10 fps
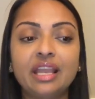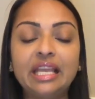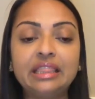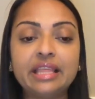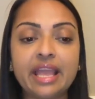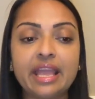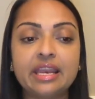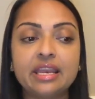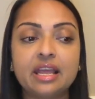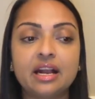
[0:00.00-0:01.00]
And
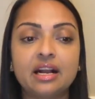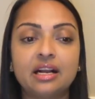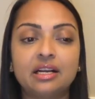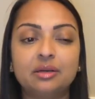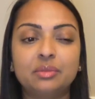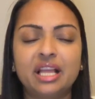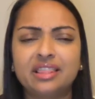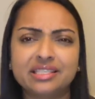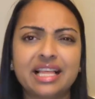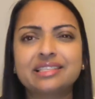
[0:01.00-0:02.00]
then
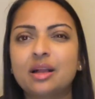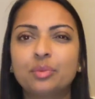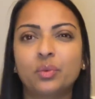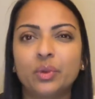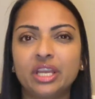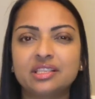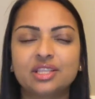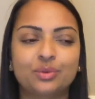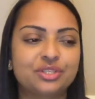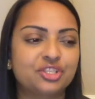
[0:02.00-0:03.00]
this last couple of weeks,
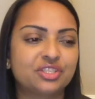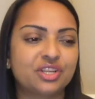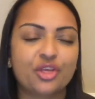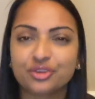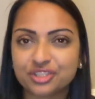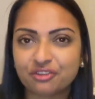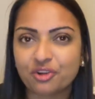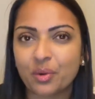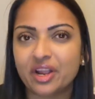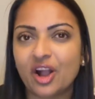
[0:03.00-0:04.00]
there was just other stuff
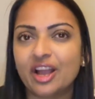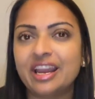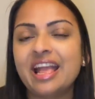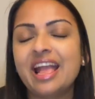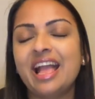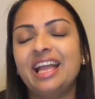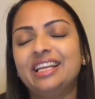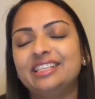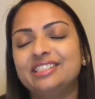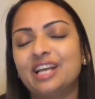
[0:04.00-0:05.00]
going on
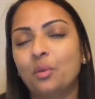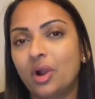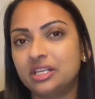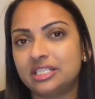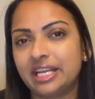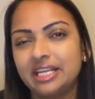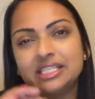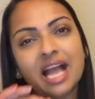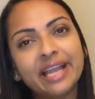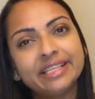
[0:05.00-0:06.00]
and I wanted to take a
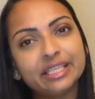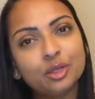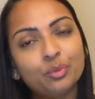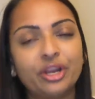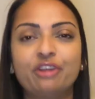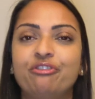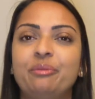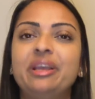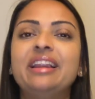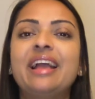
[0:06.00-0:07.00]
tiny little break
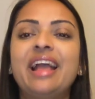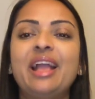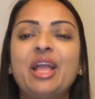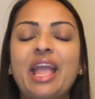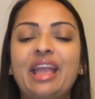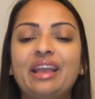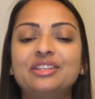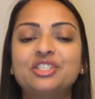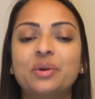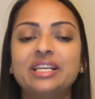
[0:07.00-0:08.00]
from it.
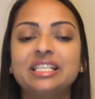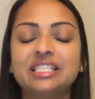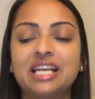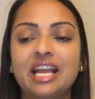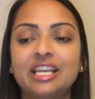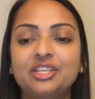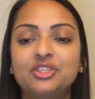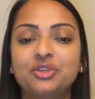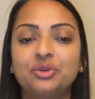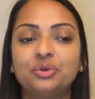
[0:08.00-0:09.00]
And so I decided
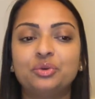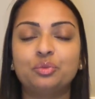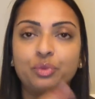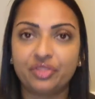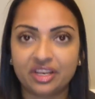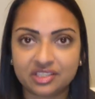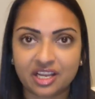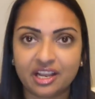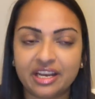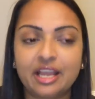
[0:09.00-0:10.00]
to put that
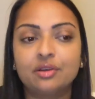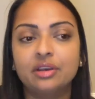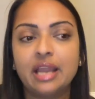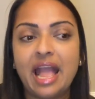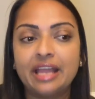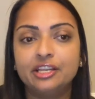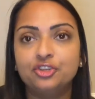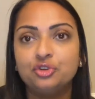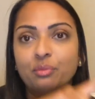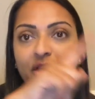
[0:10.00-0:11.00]
aside and add
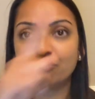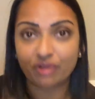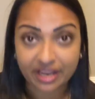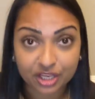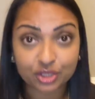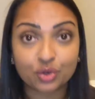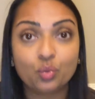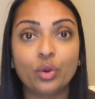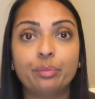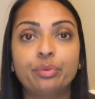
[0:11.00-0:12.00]
it to my regular
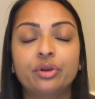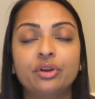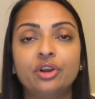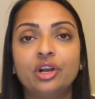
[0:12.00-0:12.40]
whip